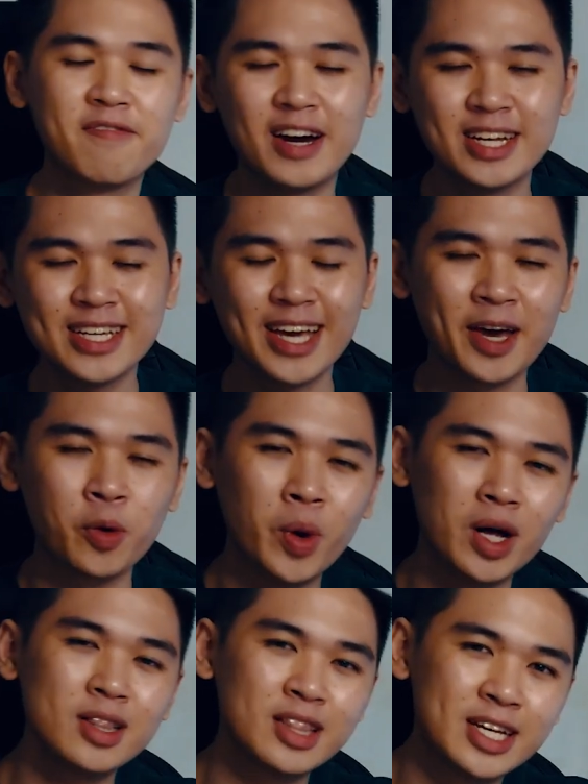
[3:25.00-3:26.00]
Finding a
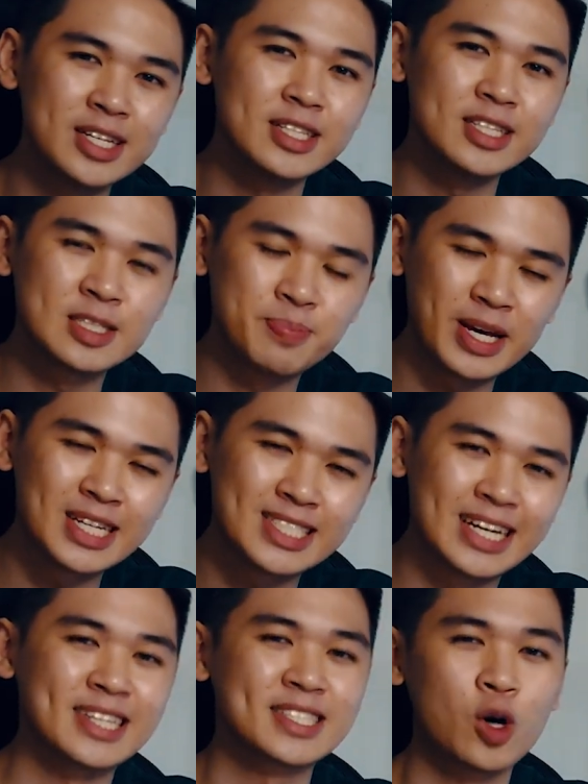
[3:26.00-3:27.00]
well-lit space
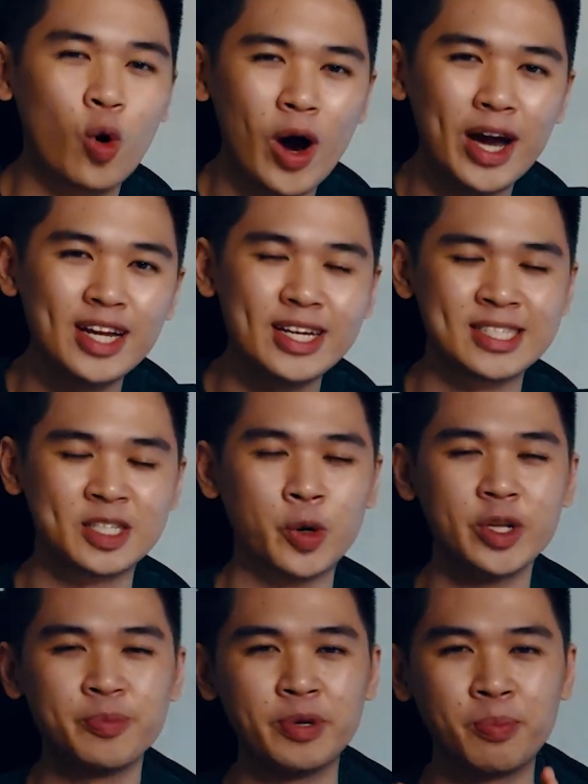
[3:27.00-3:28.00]
that is quiet is going
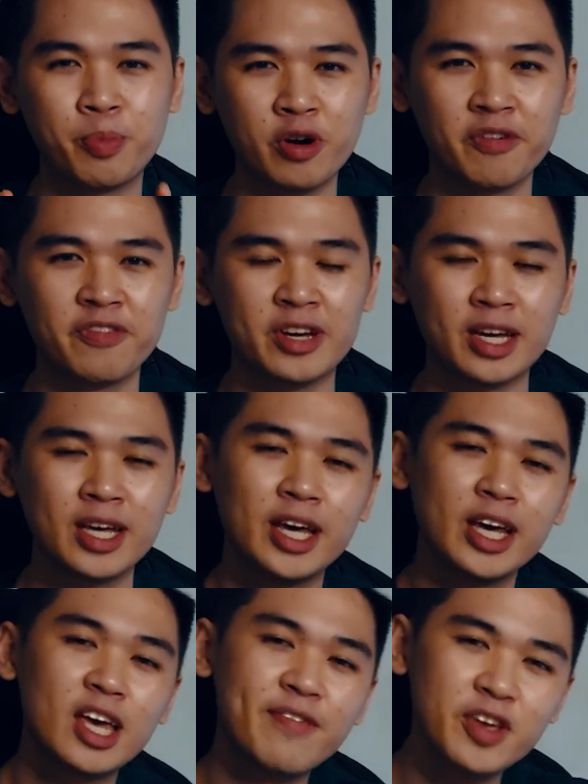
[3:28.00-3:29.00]
to be perfect,
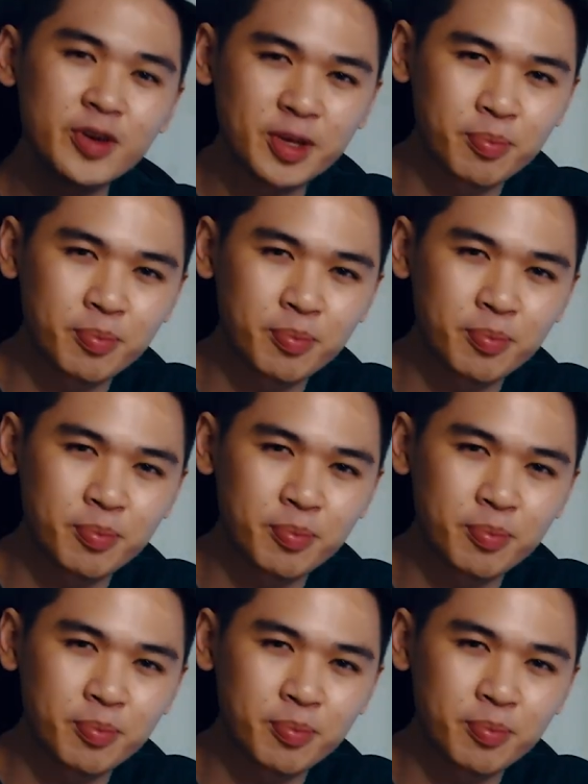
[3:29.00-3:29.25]
giving you the